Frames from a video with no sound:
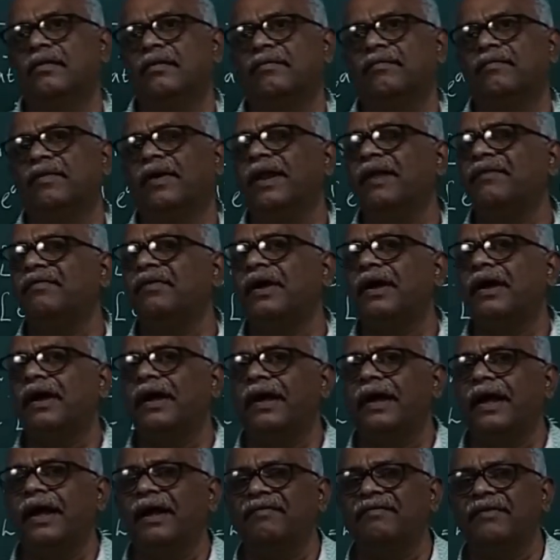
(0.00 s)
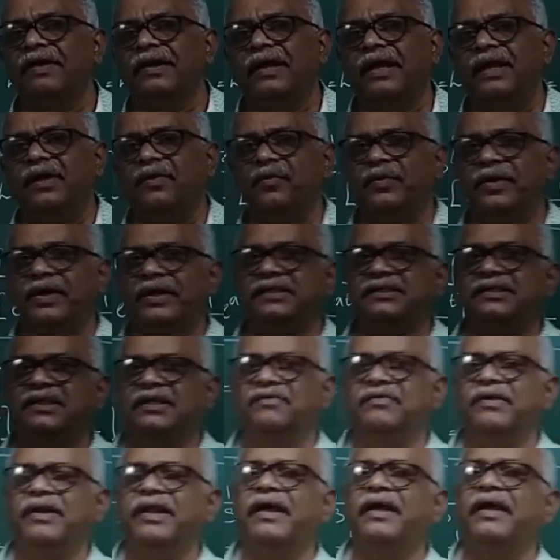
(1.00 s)
Whenever I have an
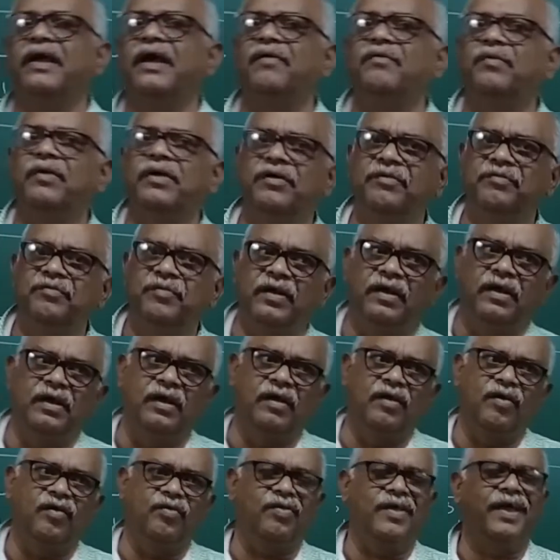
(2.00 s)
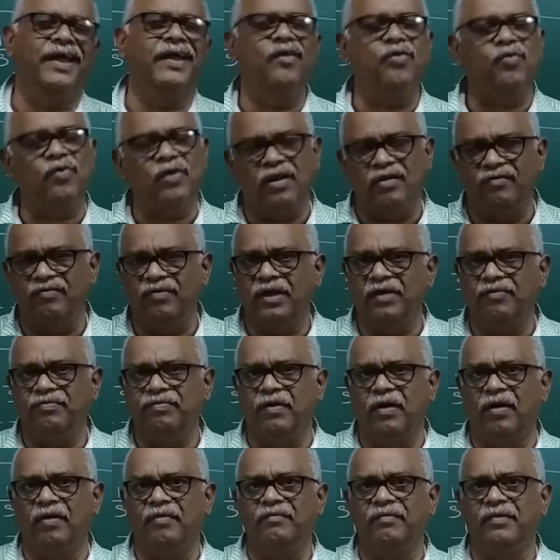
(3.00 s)
equation, when I have a sinusoidal
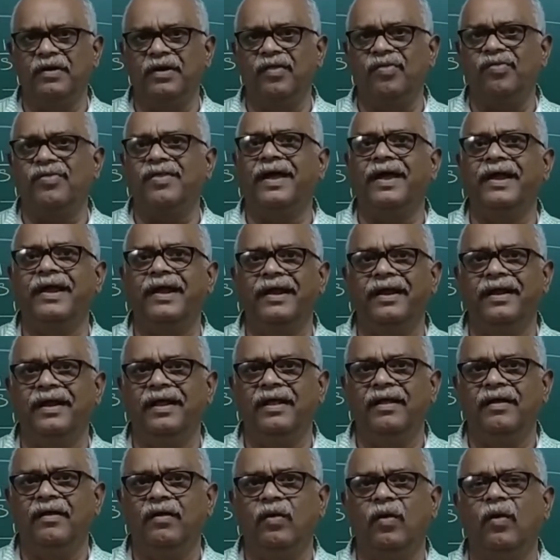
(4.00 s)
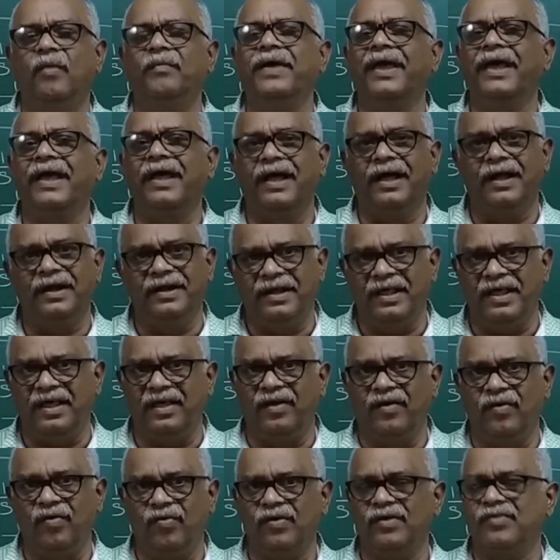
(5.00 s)
waveform, it is sine omega
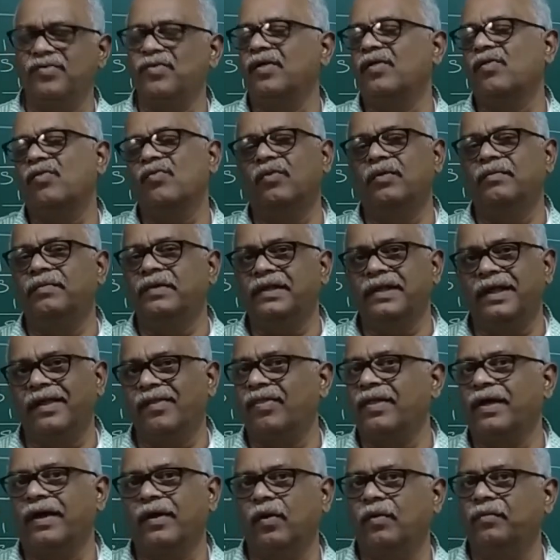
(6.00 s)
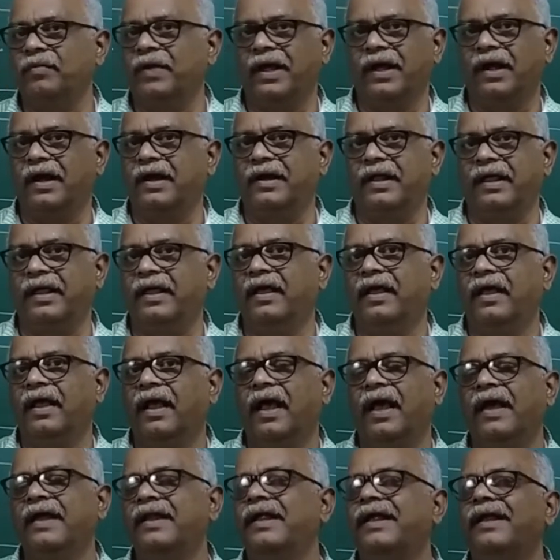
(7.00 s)
t. Such things will be there, sine omega t.
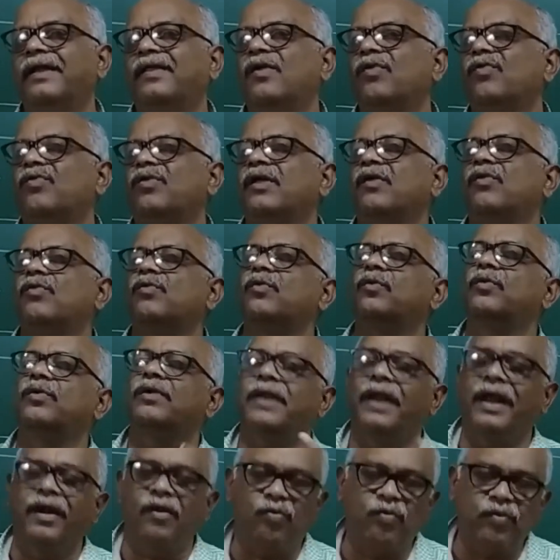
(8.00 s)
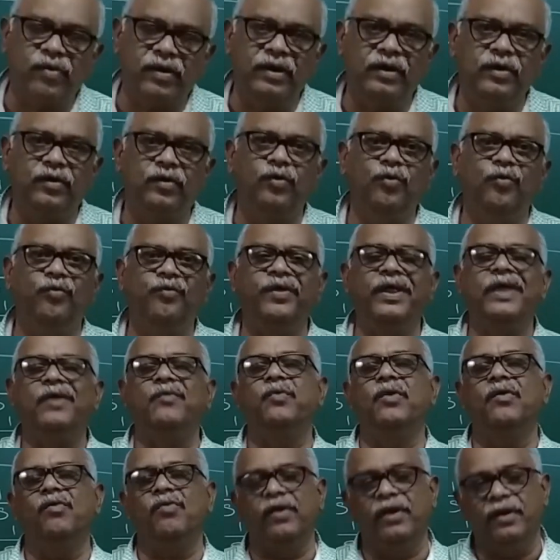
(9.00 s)
I need these things to transfer into
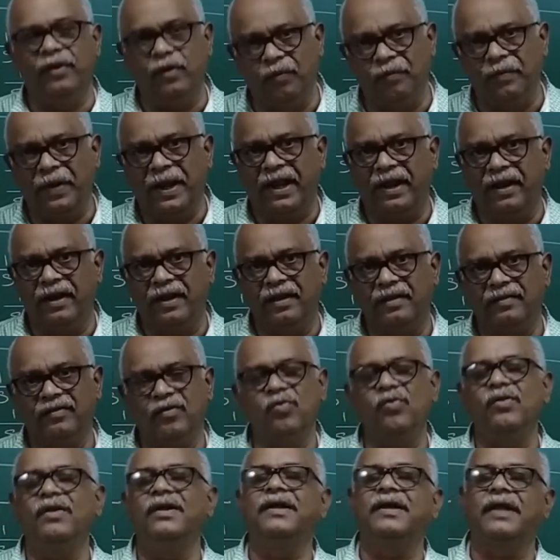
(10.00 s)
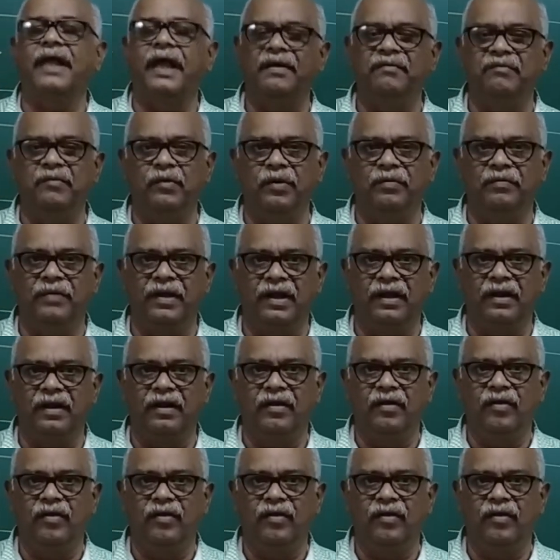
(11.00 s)
frequency domain. This is in time domain.